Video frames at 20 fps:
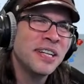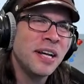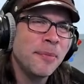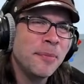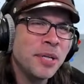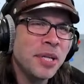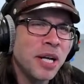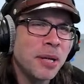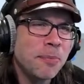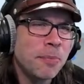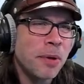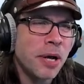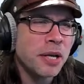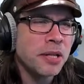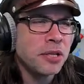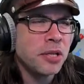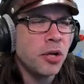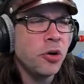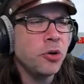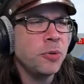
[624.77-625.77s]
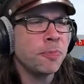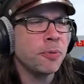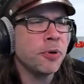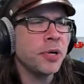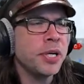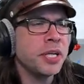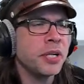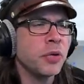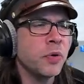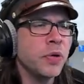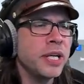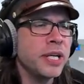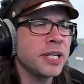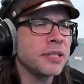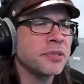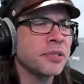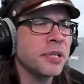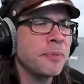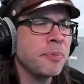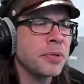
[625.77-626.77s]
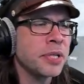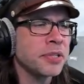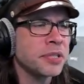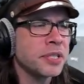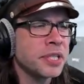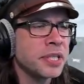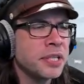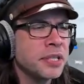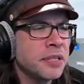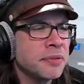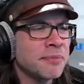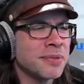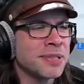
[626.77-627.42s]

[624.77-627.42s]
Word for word: I mean, I, I load pretty quick, typically.